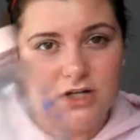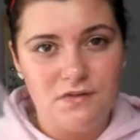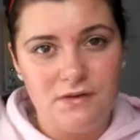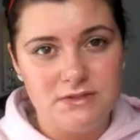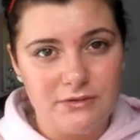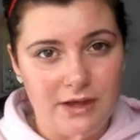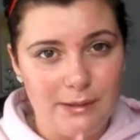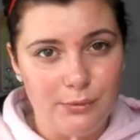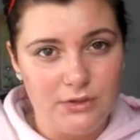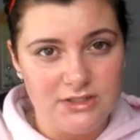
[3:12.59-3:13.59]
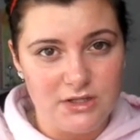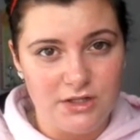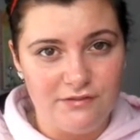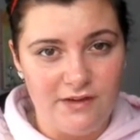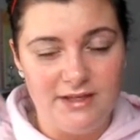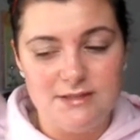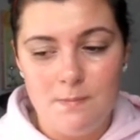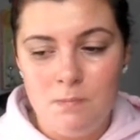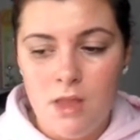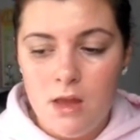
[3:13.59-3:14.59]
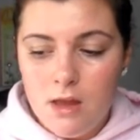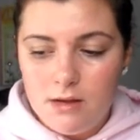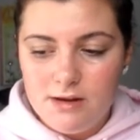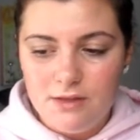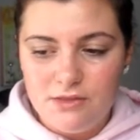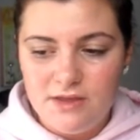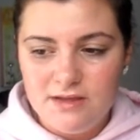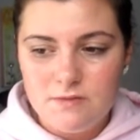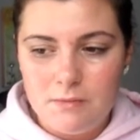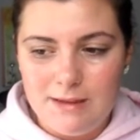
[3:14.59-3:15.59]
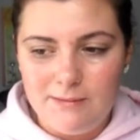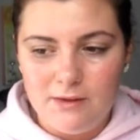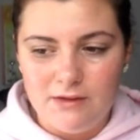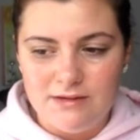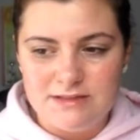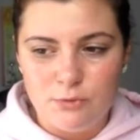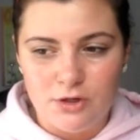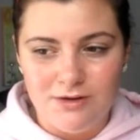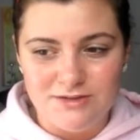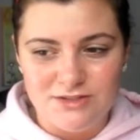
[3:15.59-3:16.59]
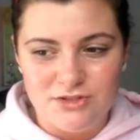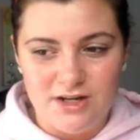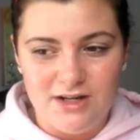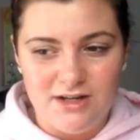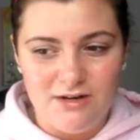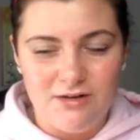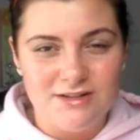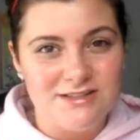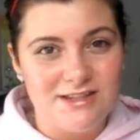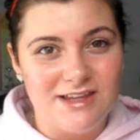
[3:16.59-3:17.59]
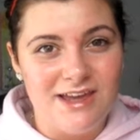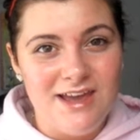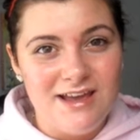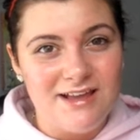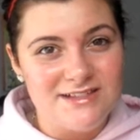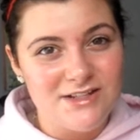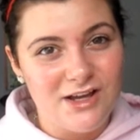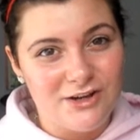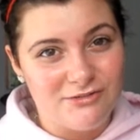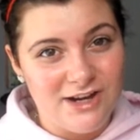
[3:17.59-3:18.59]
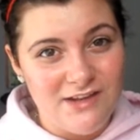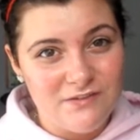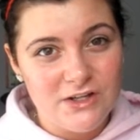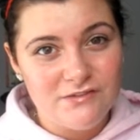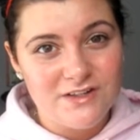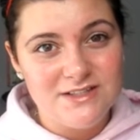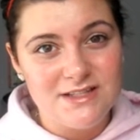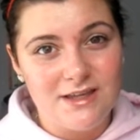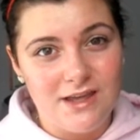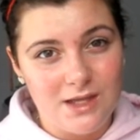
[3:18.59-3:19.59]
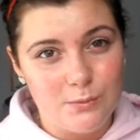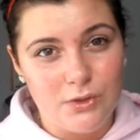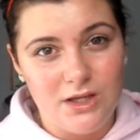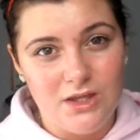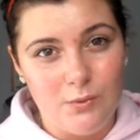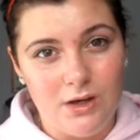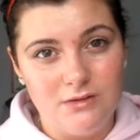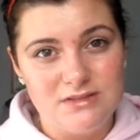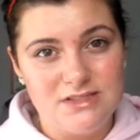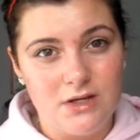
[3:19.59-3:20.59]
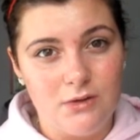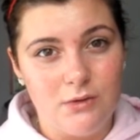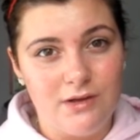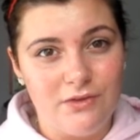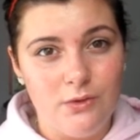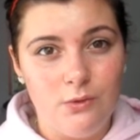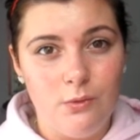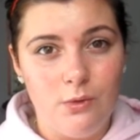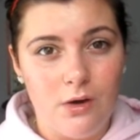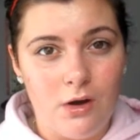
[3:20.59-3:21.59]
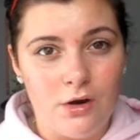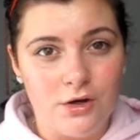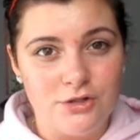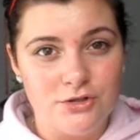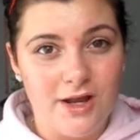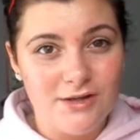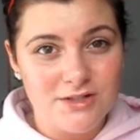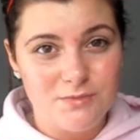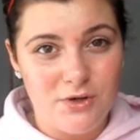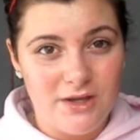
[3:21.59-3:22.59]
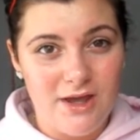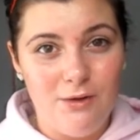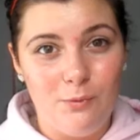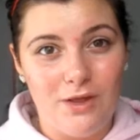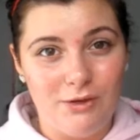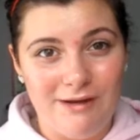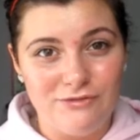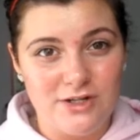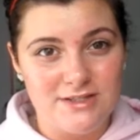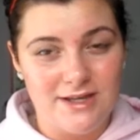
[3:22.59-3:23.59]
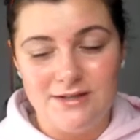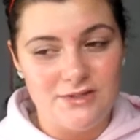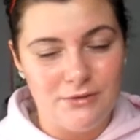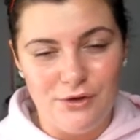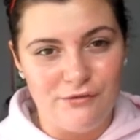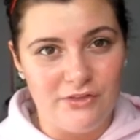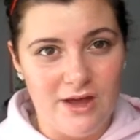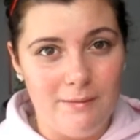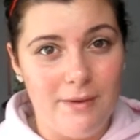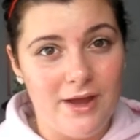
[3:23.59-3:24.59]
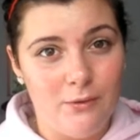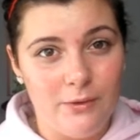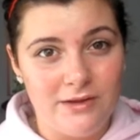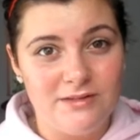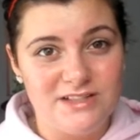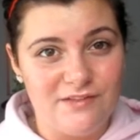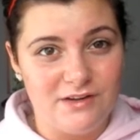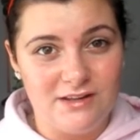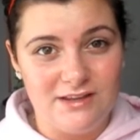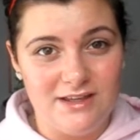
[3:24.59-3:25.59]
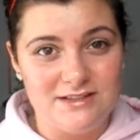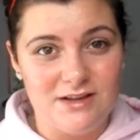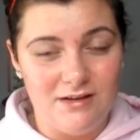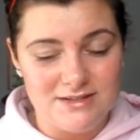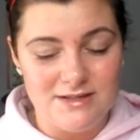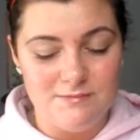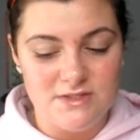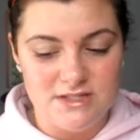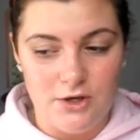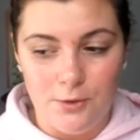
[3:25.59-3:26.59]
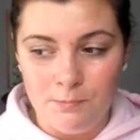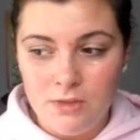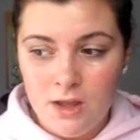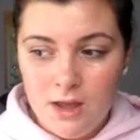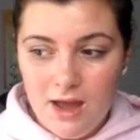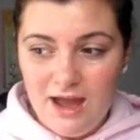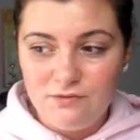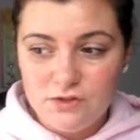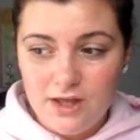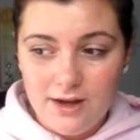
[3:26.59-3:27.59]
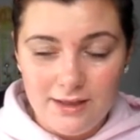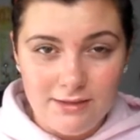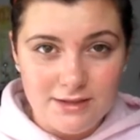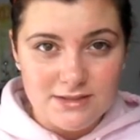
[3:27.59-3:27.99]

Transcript: her if it was okay to put this on your face. Now the thing is with baby oil is more concentrated, and honestly it's not great for your face. It can break you out, so if you are trying not to break out while you have dry skin, don't go for that. Bio oil definitely is awesome. So after that I like